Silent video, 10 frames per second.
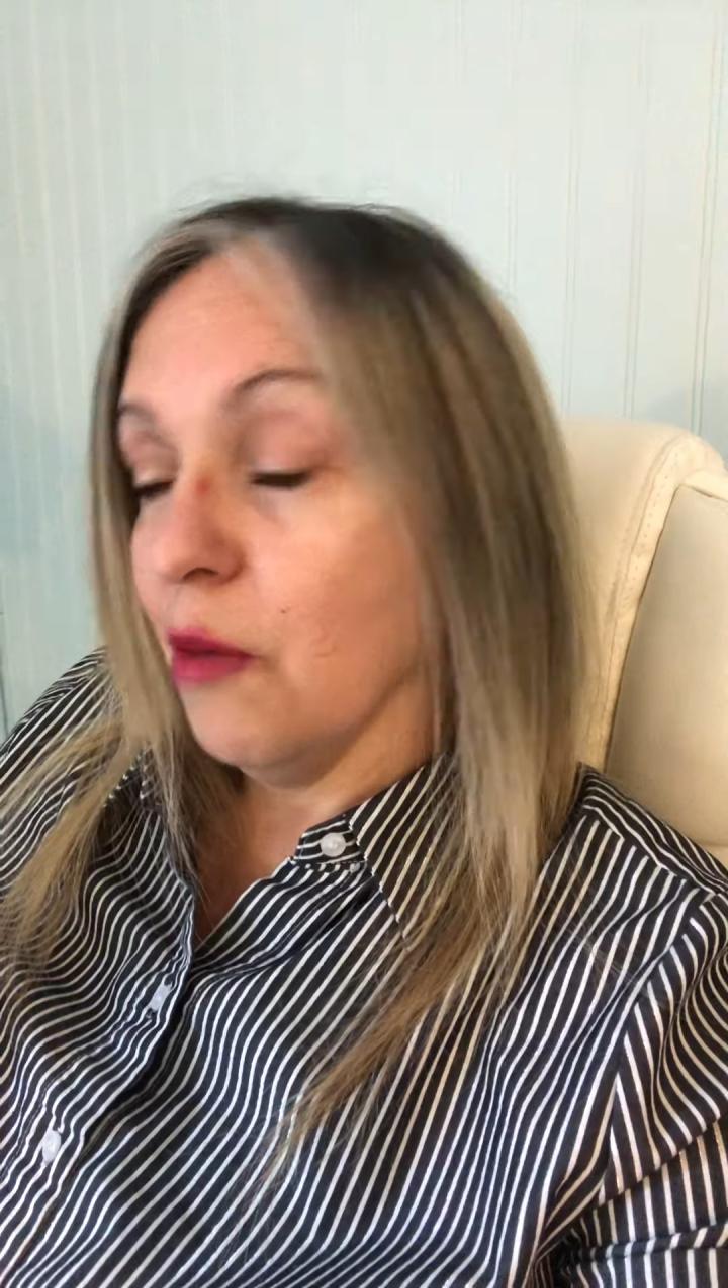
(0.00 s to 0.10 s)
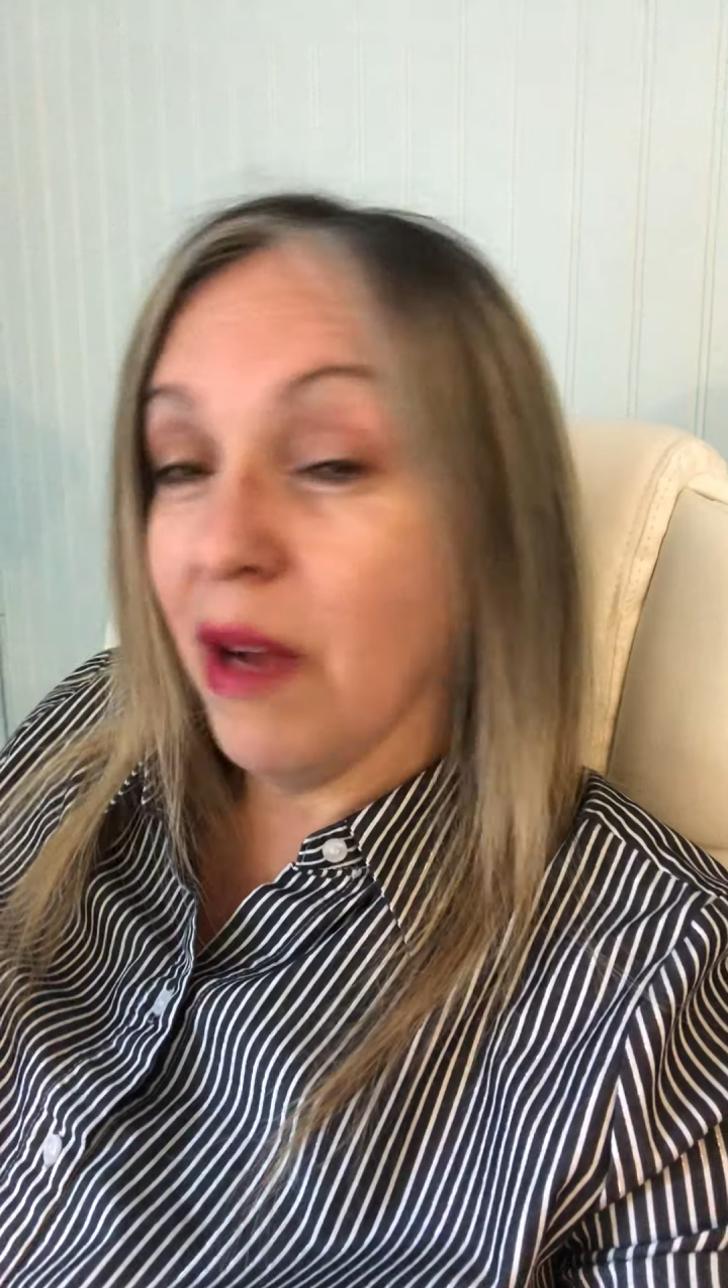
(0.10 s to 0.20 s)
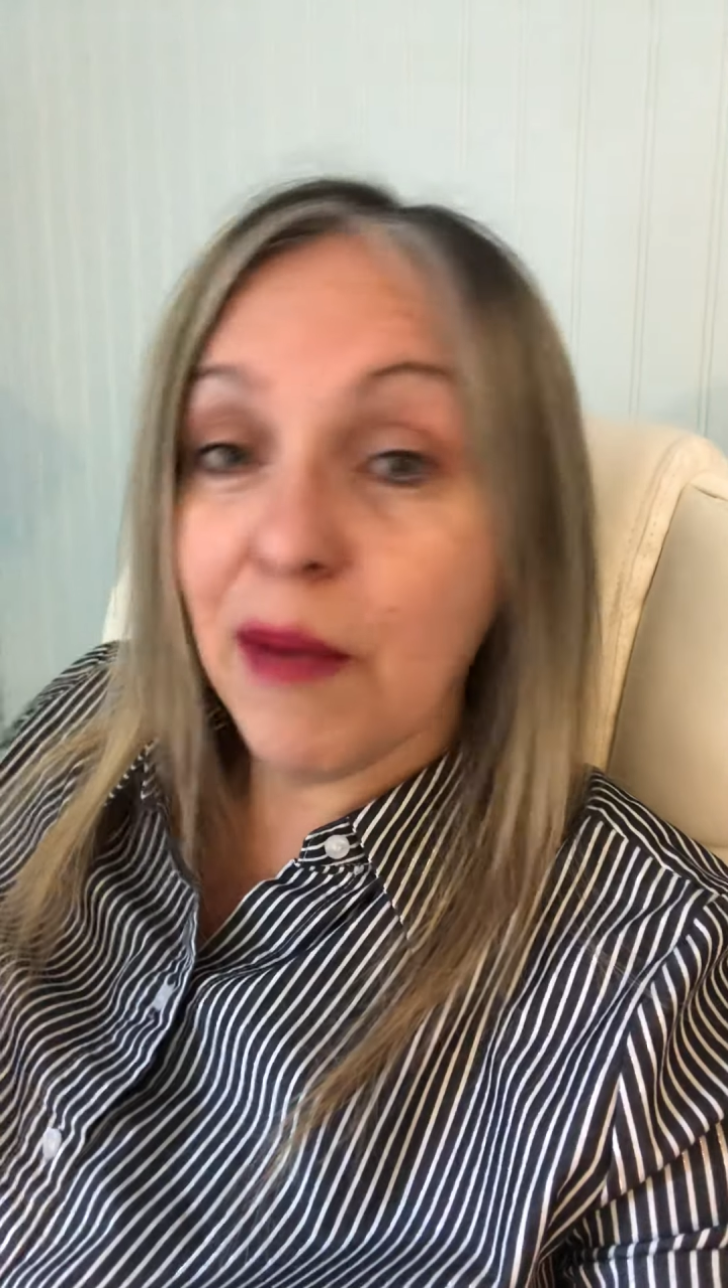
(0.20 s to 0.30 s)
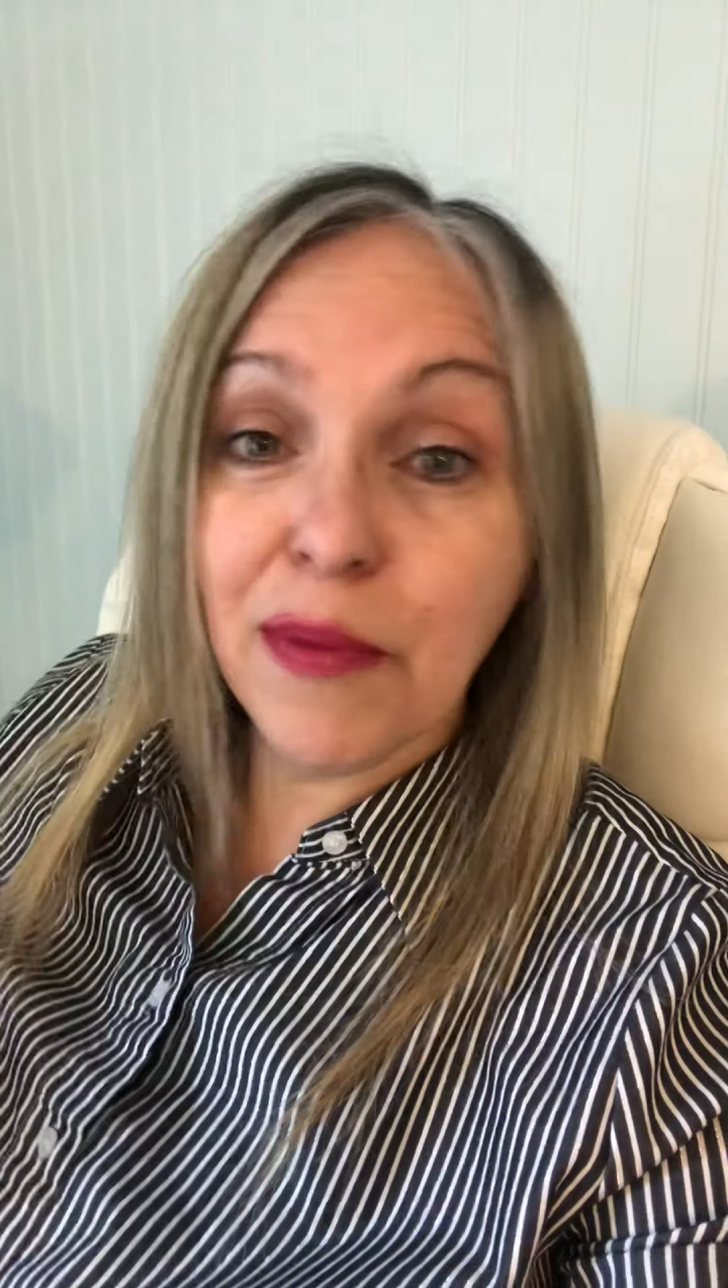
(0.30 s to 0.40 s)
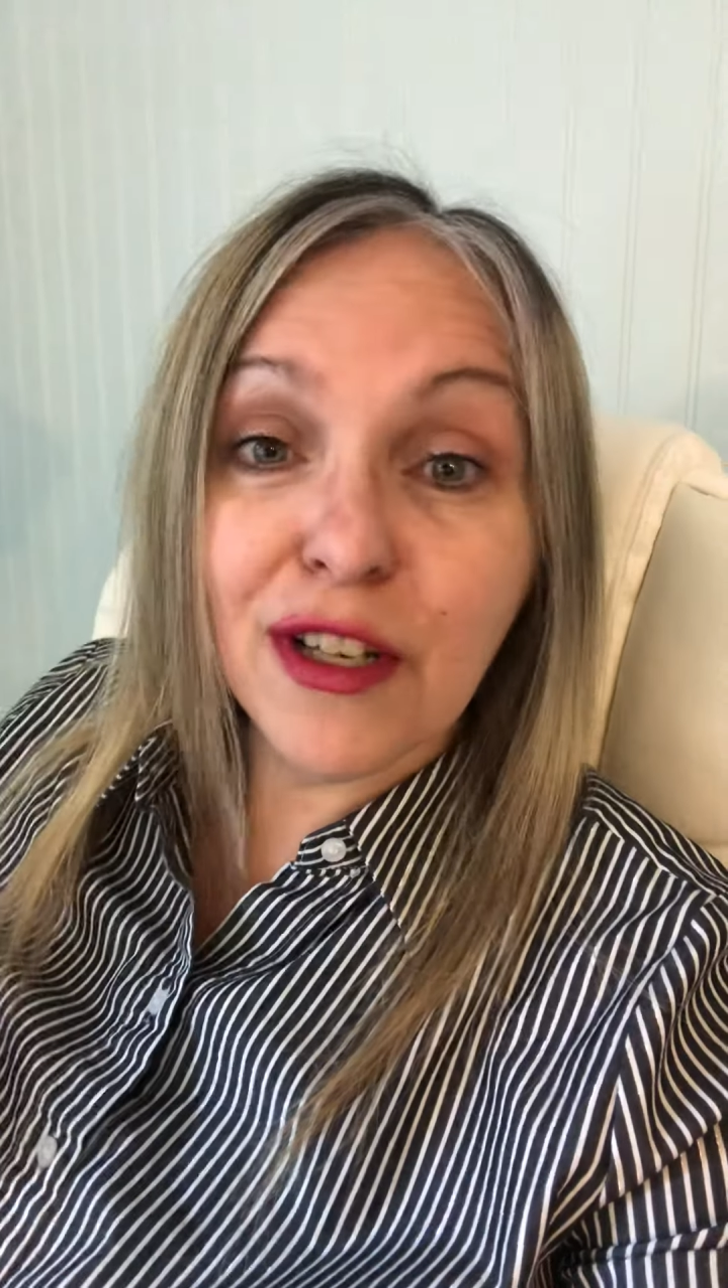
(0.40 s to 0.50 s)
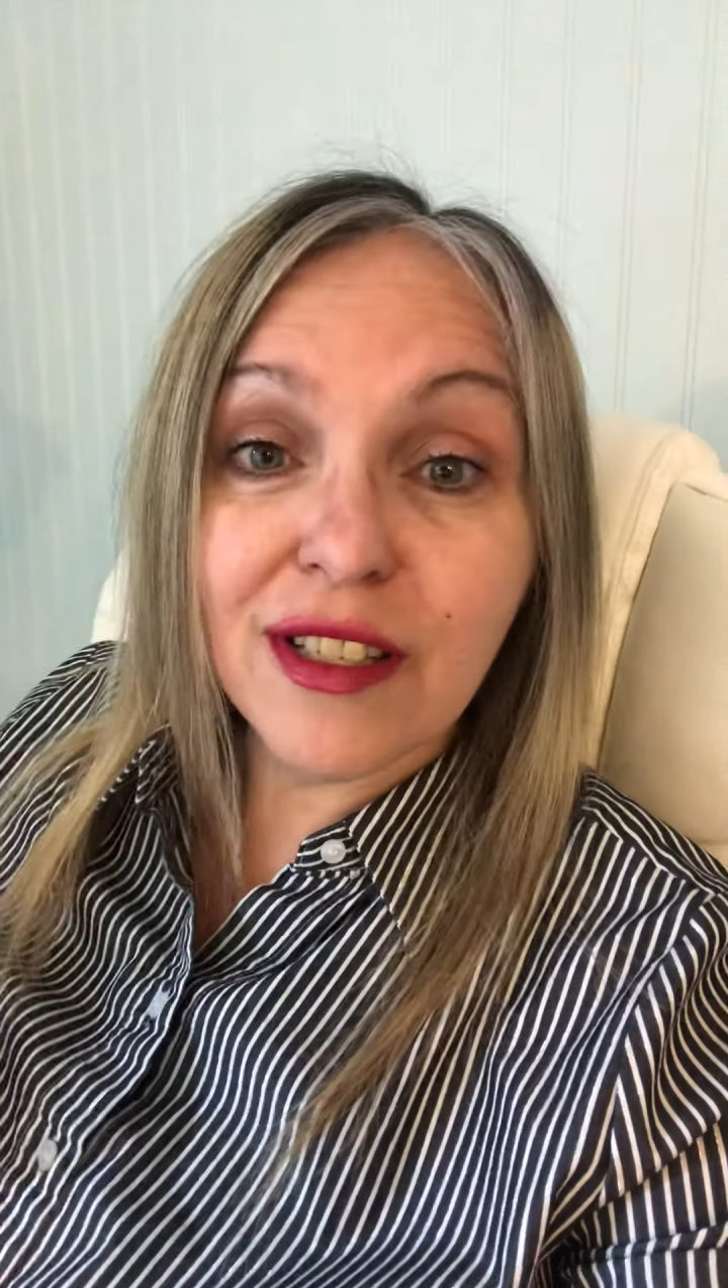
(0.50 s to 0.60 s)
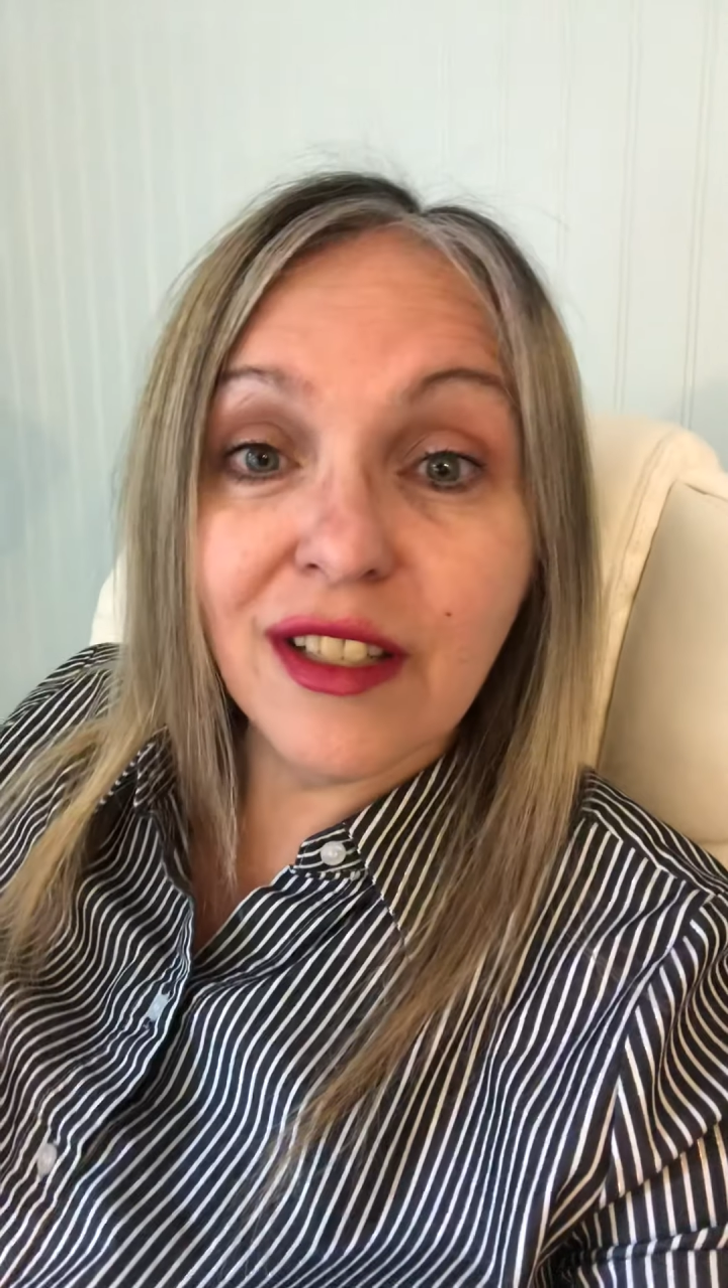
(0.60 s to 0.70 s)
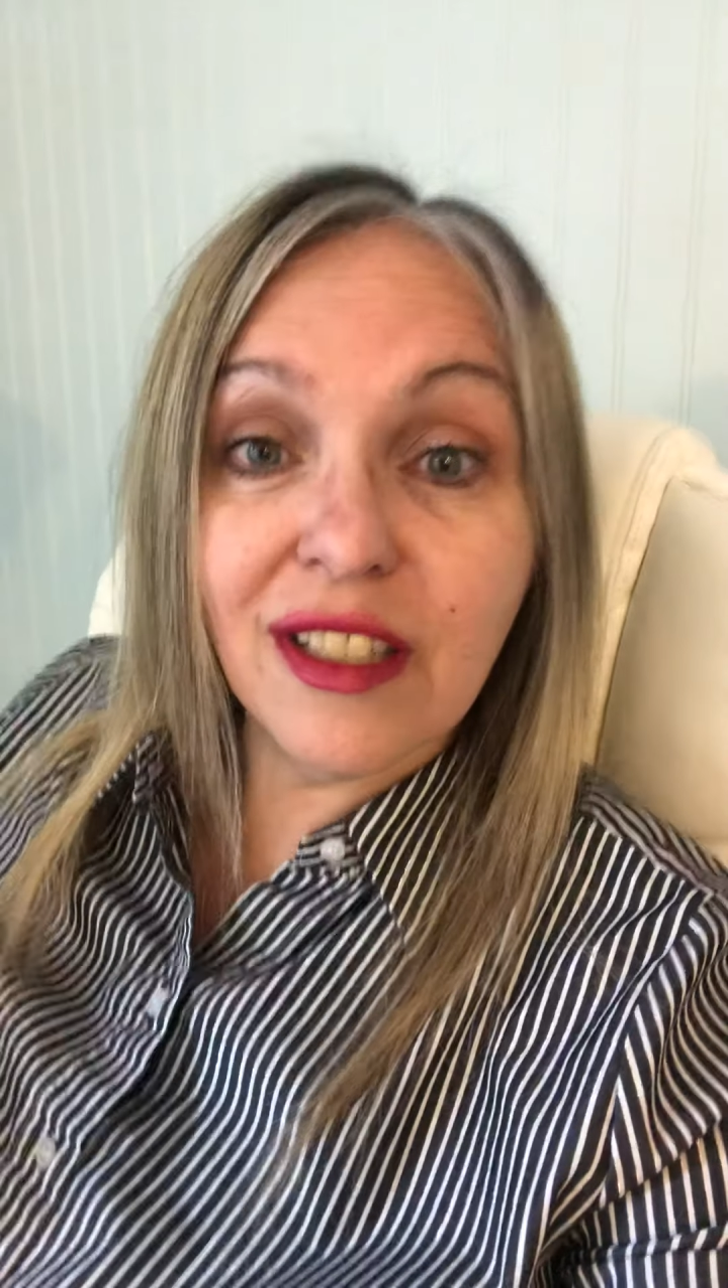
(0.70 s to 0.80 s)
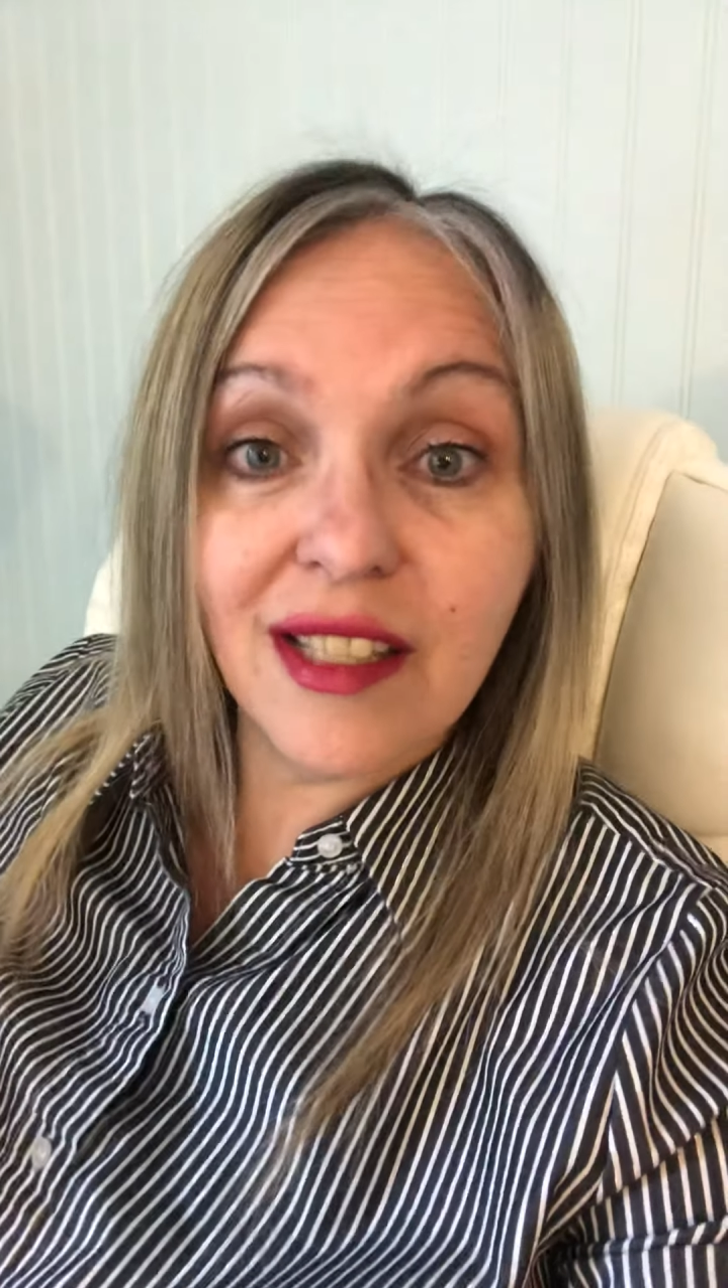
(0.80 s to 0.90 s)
my personal